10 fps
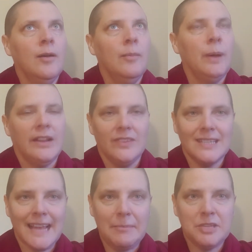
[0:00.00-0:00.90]
But at the
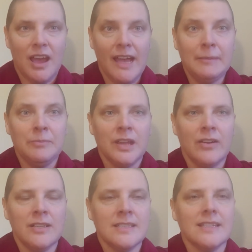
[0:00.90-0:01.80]
same time, there
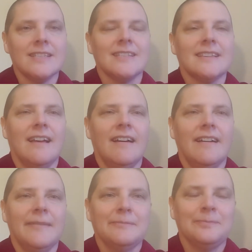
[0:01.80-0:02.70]
is this,
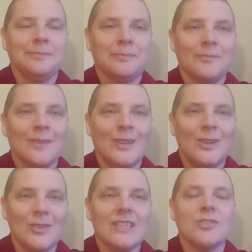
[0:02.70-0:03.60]

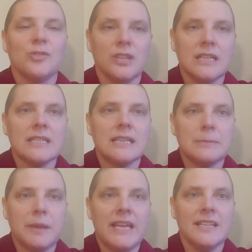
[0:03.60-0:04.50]
this goodness, this
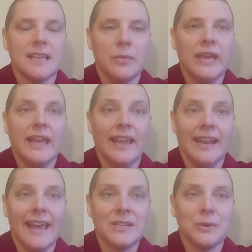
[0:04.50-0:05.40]
peace that we can
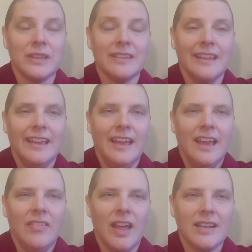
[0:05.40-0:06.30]
connect with
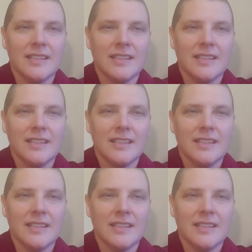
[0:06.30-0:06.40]
that is